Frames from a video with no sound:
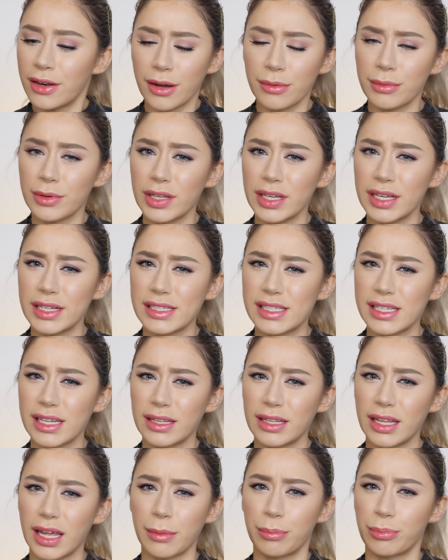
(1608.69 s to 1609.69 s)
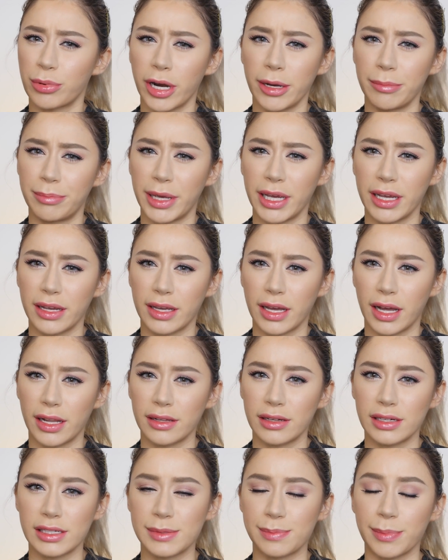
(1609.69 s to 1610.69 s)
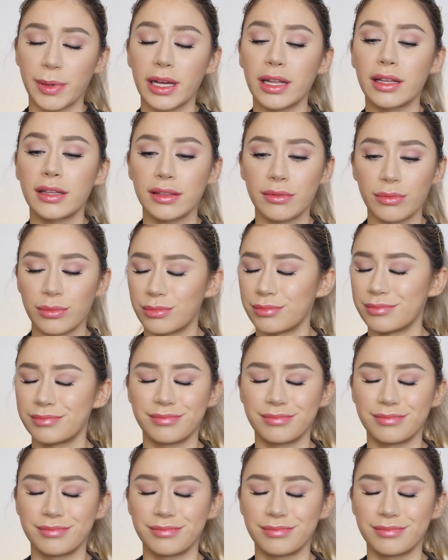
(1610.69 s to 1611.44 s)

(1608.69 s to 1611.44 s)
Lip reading: Not really into like bright pink colors, but